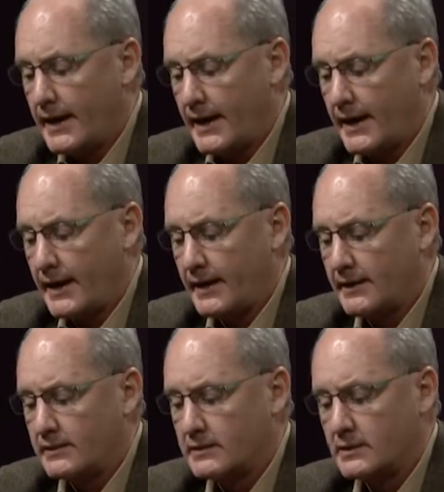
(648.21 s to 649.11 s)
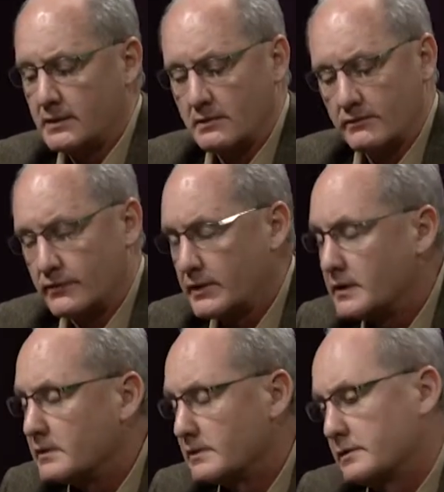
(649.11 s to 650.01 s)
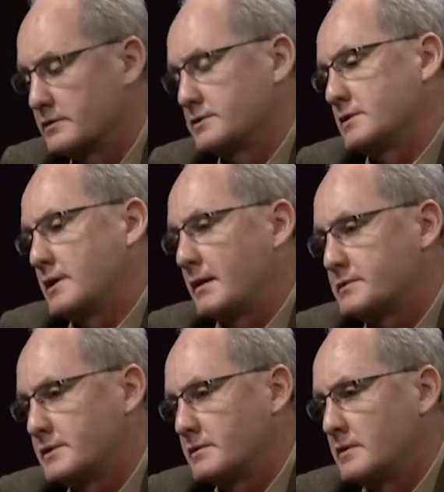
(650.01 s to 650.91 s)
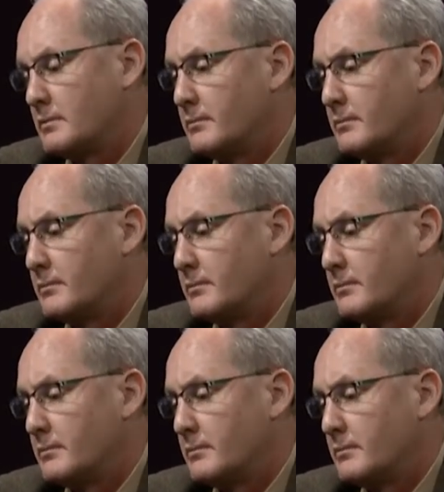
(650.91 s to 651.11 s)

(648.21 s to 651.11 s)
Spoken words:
And for years, adoption